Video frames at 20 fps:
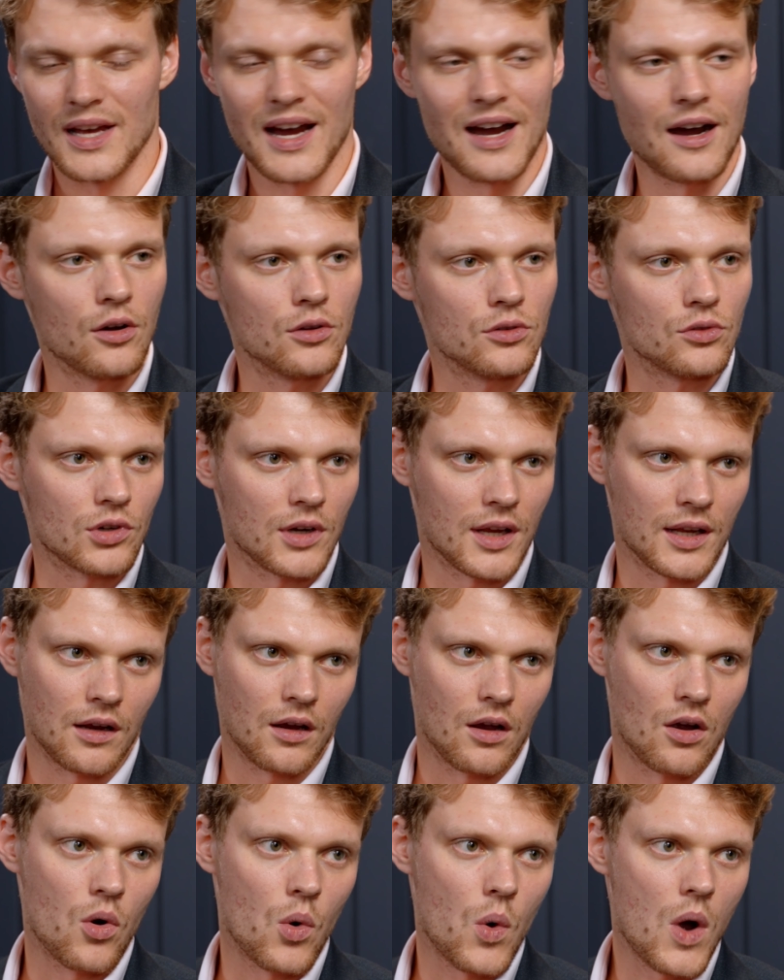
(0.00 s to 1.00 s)
down or
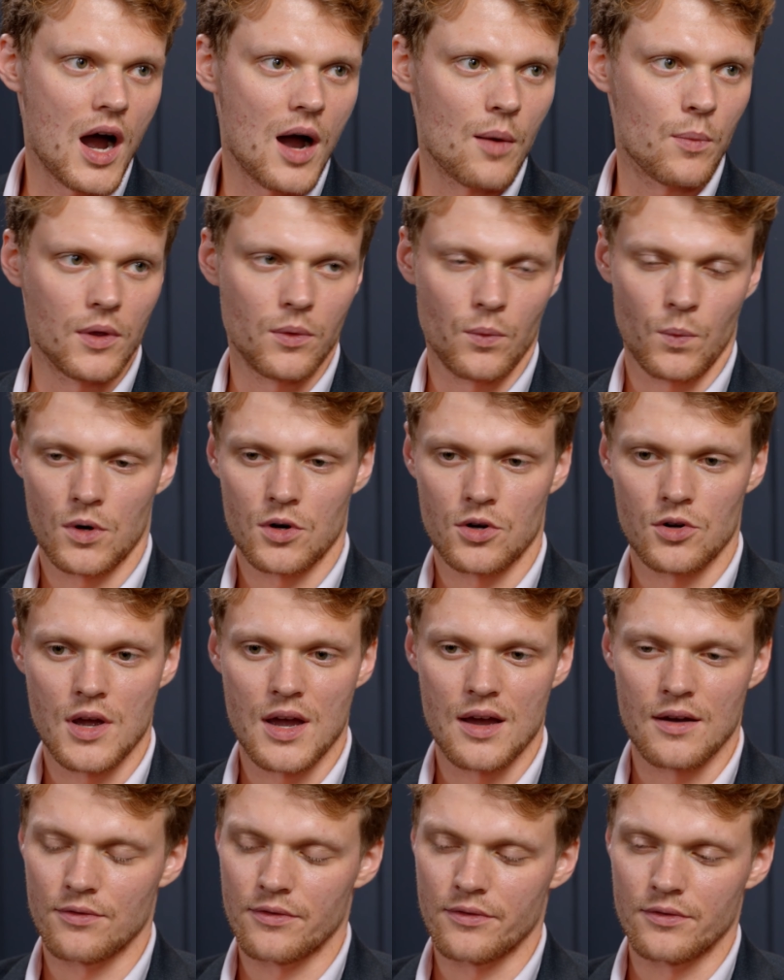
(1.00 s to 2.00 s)
can go up and where you
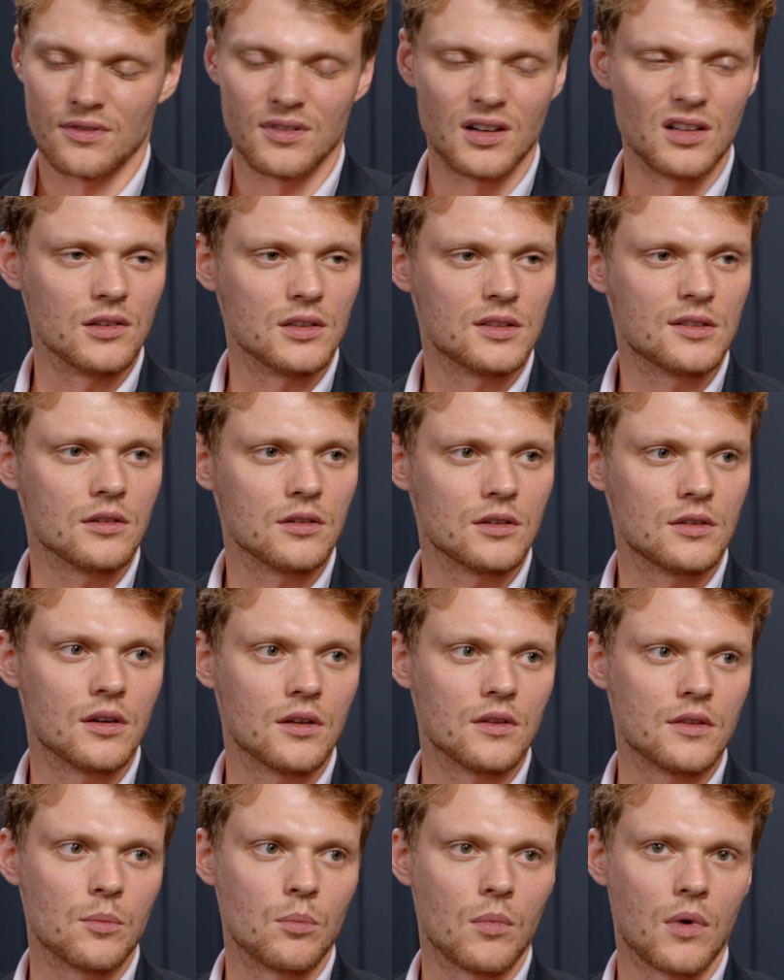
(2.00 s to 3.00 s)
have volatility
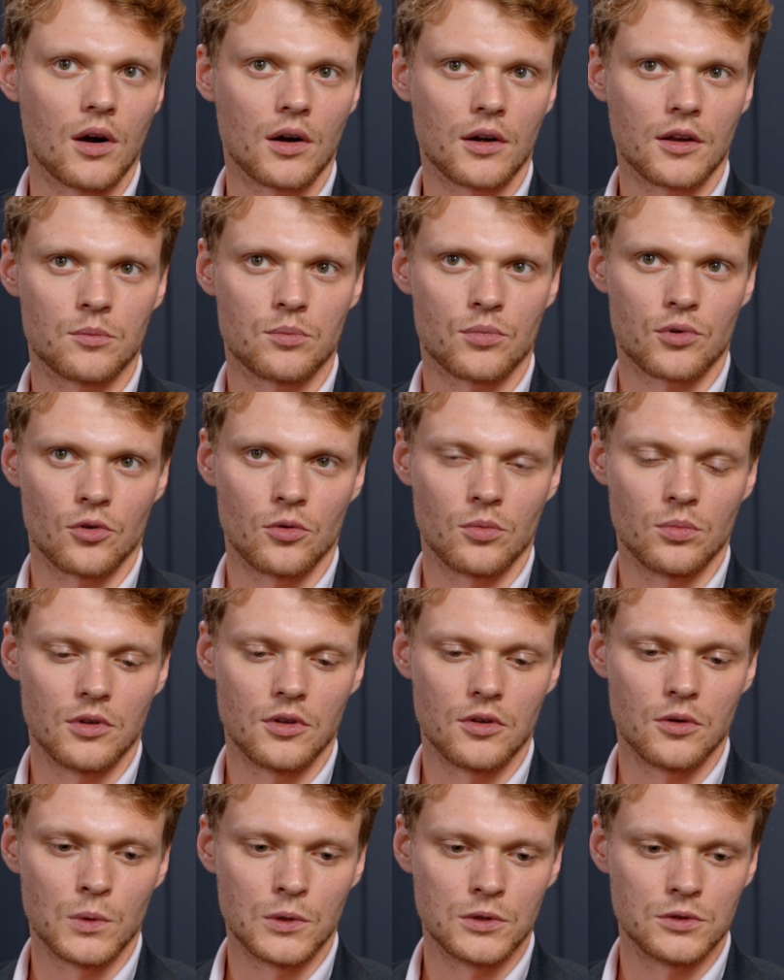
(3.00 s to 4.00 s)
on the market,
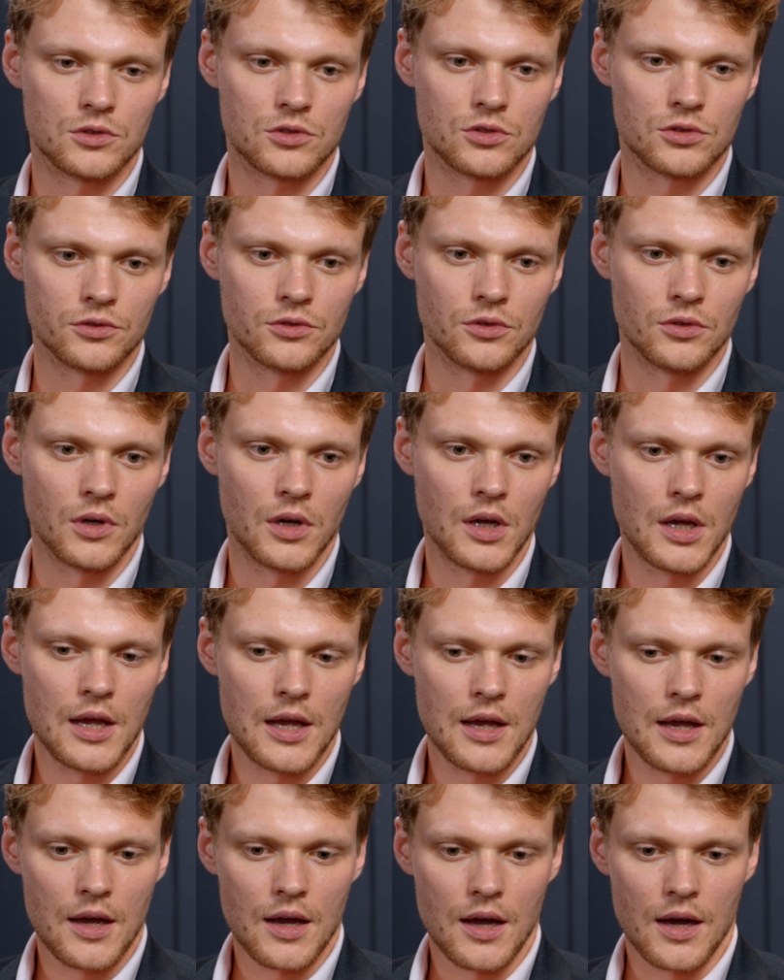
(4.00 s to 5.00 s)
probably you want to,
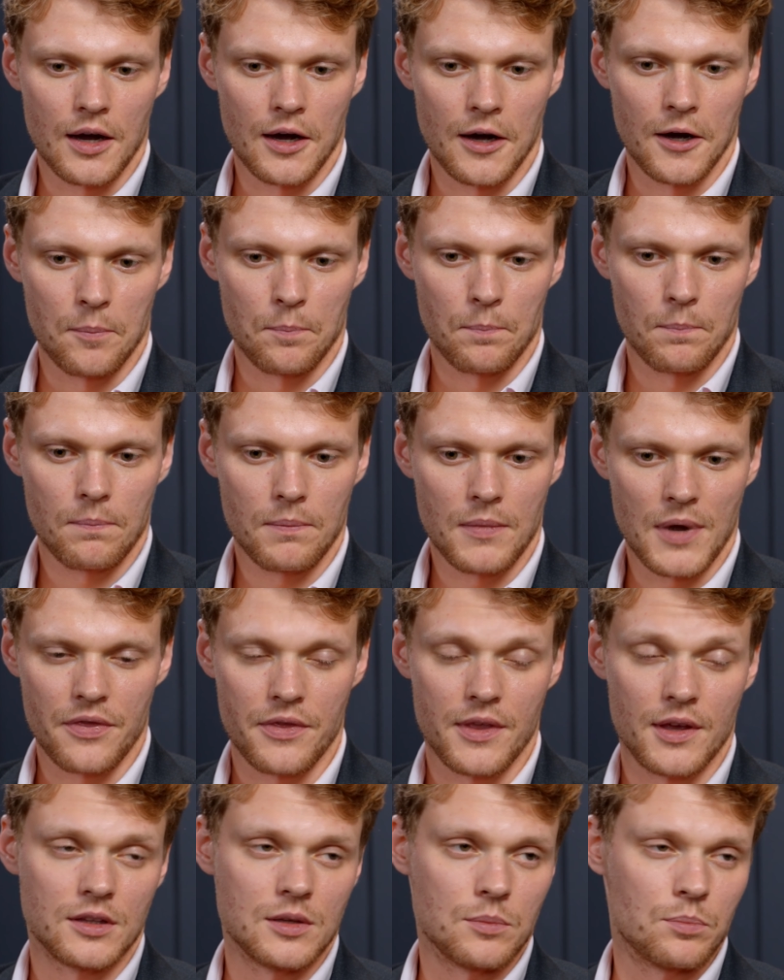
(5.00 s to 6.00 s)

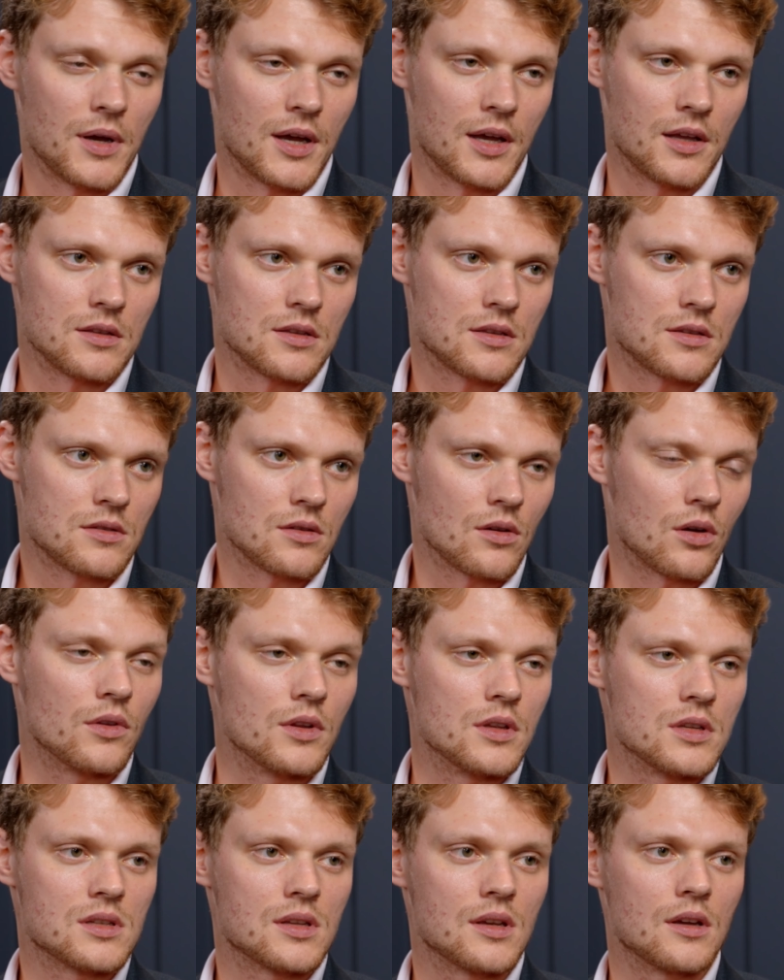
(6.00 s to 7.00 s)
and that depends
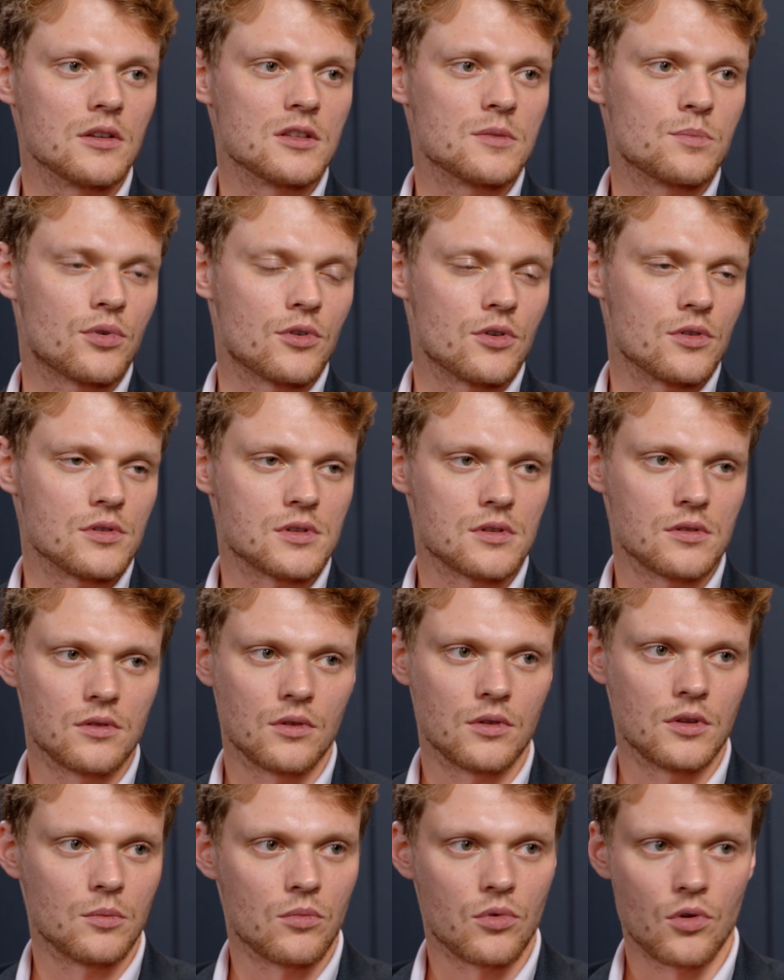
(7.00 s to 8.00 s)
on a salesperson,
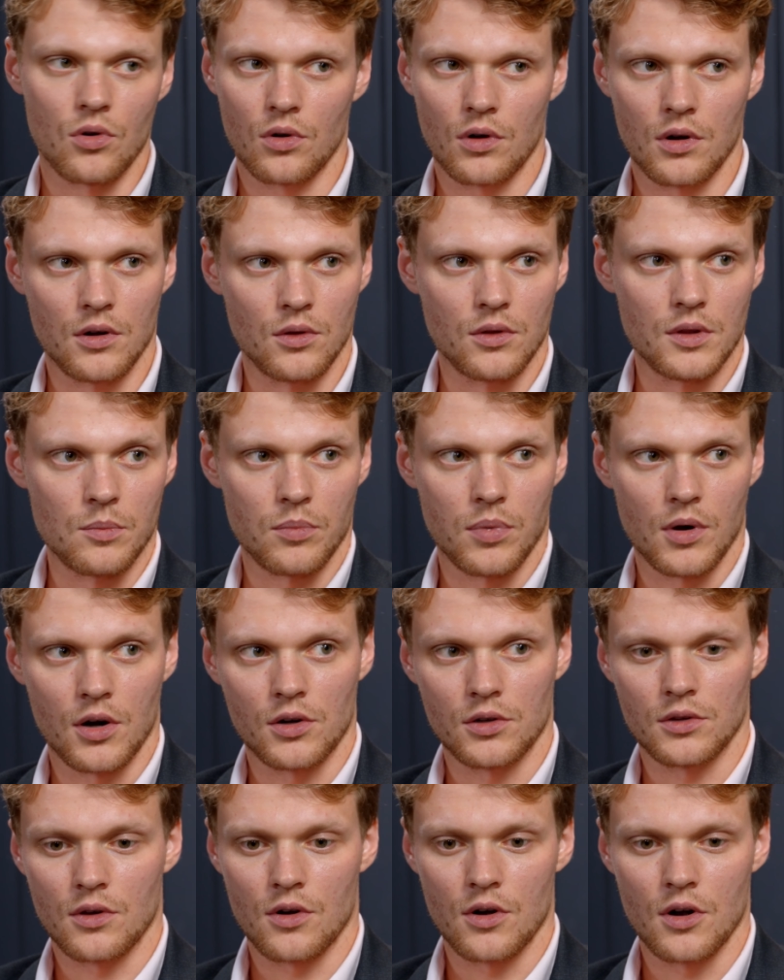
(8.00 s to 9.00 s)
on a broker, and on a
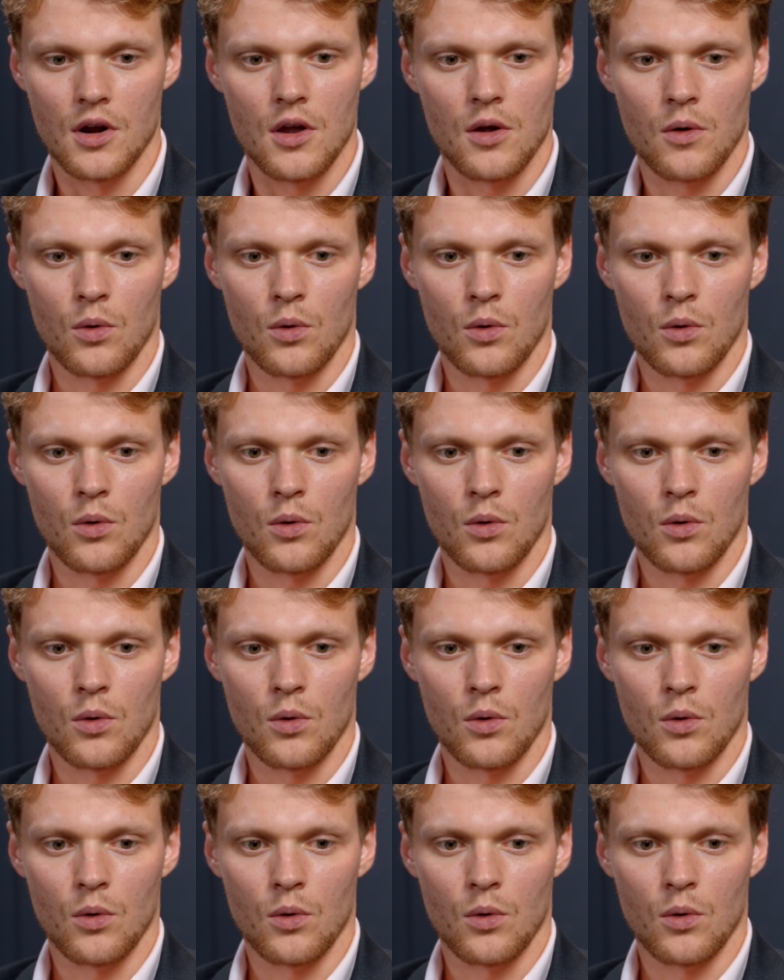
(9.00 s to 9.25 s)
partner,